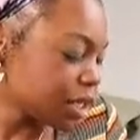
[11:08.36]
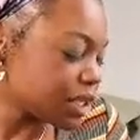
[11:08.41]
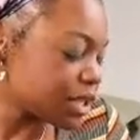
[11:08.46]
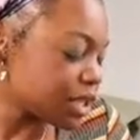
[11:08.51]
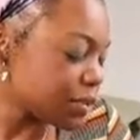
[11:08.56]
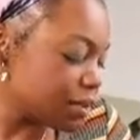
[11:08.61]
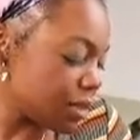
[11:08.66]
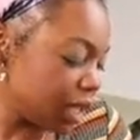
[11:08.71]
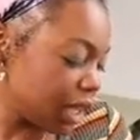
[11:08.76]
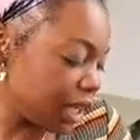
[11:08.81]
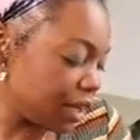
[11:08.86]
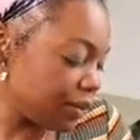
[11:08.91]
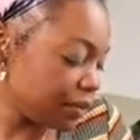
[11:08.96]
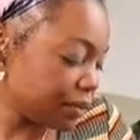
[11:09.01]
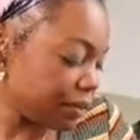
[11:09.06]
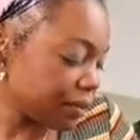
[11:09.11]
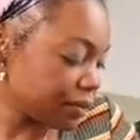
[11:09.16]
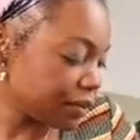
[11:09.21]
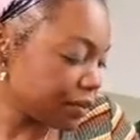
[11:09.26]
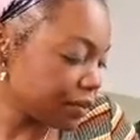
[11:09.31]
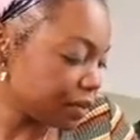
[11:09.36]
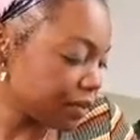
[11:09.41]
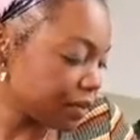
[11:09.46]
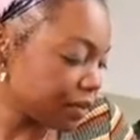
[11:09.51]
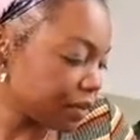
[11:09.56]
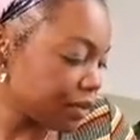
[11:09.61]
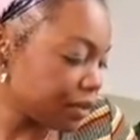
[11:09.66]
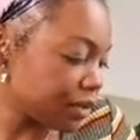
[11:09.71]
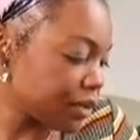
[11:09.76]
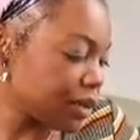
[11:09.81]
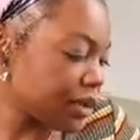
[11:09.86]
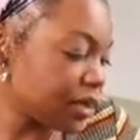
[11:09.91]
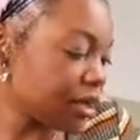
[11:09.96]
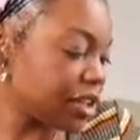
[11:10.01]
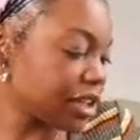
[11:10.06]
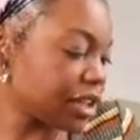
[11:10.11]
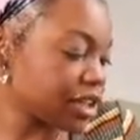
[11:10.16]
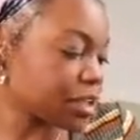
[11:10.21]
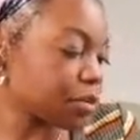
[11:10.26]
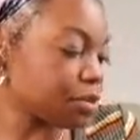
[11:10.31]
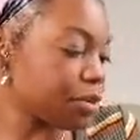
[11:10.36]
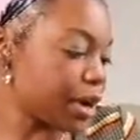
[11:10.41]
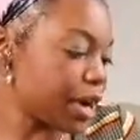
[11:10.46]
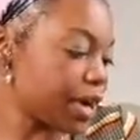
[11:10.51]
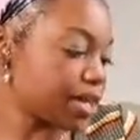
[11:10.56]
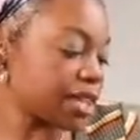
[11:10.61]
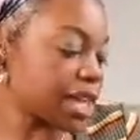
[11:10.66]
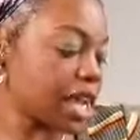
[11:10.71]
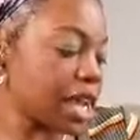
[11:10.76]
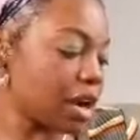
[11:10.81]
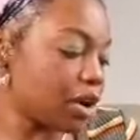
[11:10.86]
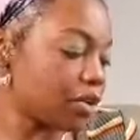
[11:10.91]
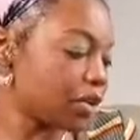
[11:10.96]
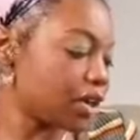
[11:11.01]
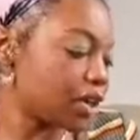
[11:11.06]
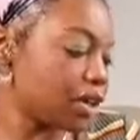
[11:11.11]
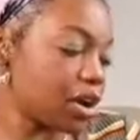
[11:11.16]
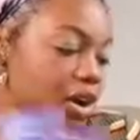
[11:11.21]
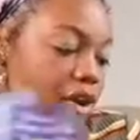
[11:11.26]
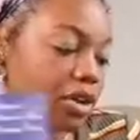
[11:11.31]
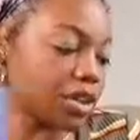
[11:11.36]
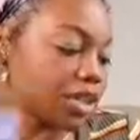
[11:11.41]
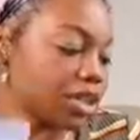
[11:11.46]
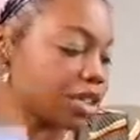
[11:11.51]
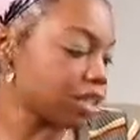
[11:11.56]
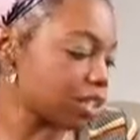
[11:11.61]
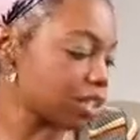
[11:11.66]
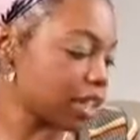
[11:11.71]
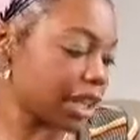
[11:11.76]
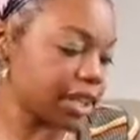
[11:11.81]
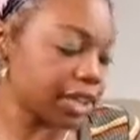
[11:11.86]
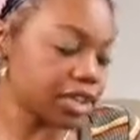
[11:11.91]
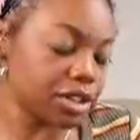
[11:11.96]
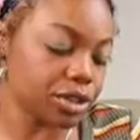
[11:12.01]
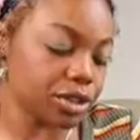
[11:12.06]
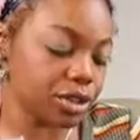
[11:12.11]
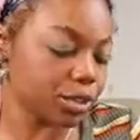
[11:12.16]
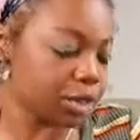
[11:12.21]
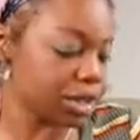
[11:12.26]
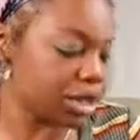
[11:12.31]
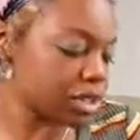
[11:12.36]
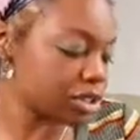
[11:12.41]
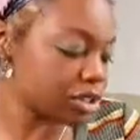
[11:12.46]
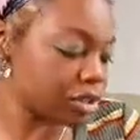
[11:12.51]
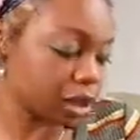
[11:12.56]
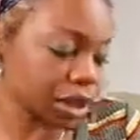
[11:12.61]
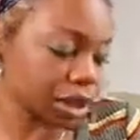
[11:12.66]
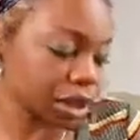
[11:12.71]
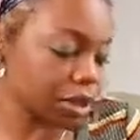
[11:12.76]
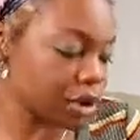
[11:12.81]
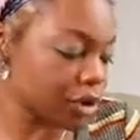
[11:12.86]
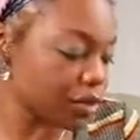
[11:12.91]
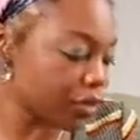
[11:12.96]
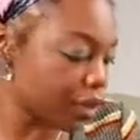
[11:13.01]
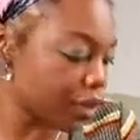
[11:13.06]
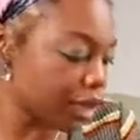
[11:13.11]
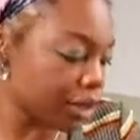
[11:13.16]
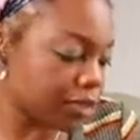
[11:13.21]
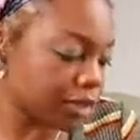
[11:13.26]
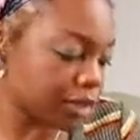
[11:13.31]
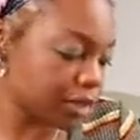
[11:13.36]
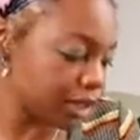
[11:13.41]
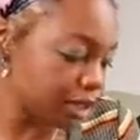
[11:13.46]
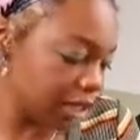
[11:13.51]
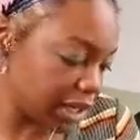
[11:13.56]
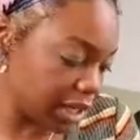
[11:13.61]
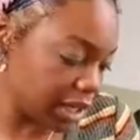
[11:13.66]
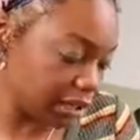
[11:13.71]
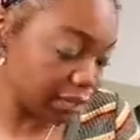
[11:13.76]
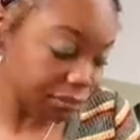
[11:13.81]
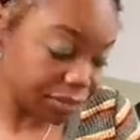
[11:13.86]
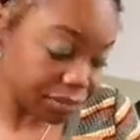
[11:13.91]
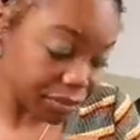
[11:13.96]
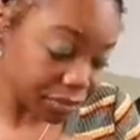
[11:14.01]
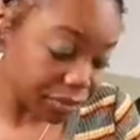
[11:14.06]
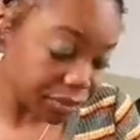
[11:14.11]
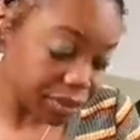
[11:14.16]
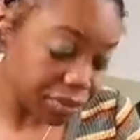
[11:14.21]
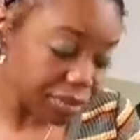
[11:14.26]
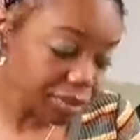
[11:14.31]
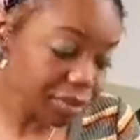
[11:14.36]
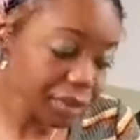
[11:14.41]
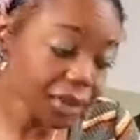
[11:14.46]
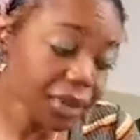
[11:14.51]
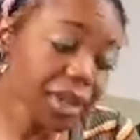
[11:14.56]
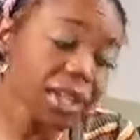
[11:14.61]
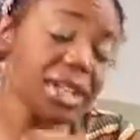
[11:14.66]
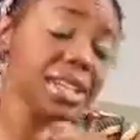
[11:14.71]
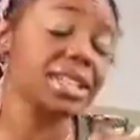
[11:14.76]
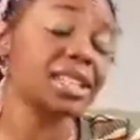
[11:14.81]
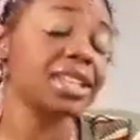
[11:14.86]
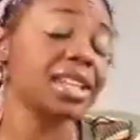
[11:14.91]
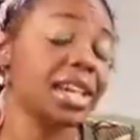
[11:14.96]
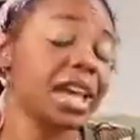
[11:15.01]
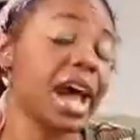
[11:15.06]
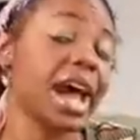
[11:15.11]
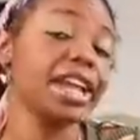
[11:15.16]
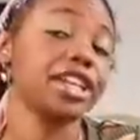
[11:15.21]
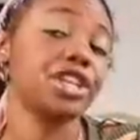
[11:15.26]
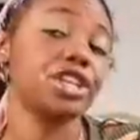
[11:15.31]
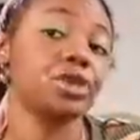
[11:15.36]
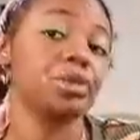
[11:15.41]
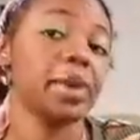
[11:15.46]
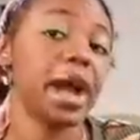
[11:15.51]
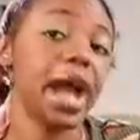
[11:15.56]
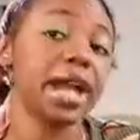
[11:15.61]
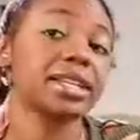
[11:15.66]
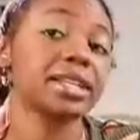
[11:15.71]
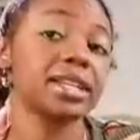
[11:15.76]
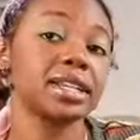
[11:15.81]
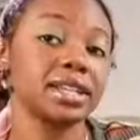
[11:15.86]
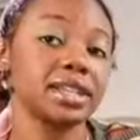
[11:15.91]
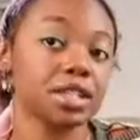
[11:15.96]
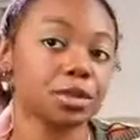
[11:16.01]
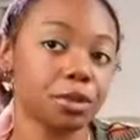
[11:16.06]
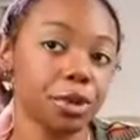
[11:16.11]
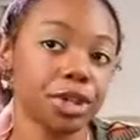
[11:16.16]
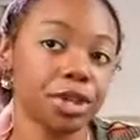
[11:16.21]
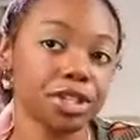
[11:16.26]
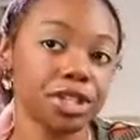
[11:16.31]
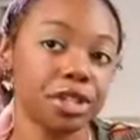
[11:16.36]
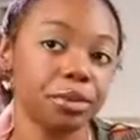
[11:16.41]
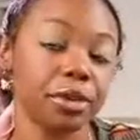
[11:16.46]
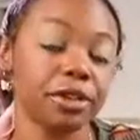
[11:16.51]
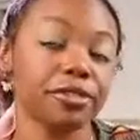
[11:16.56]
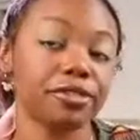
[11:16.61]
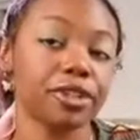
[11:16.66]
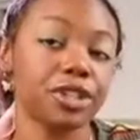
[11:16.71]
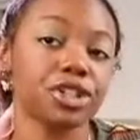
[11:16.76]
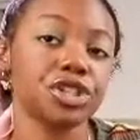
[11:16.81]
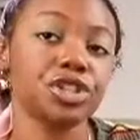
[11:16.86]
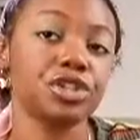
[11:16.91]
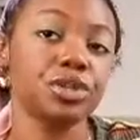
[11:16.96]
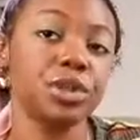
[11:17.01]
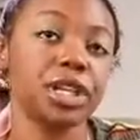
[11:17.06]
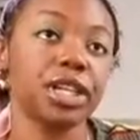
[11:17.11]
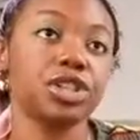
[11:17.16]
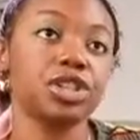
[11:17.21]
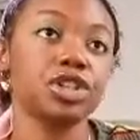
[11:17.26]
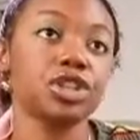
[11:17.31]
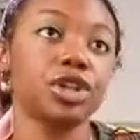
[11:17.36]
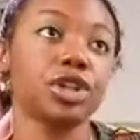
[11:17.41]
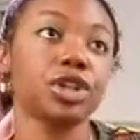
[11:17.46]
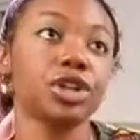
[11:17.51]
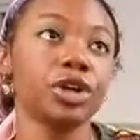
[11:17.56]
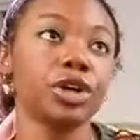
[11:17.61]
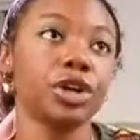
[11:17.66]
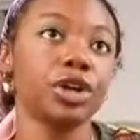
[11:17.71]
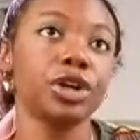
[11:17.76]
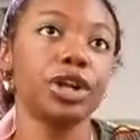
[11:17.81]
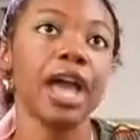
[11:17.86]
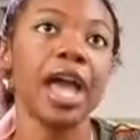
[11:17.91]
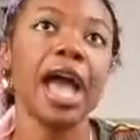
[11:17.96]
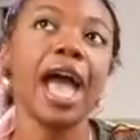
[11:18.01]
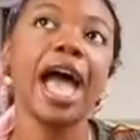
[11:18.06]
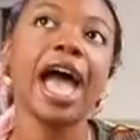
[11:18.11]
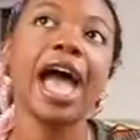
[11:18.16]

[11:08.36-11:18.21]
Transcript: to me, this breakdown and all the, like, you being started over and everything is to guide you back to this person. But first you need to learn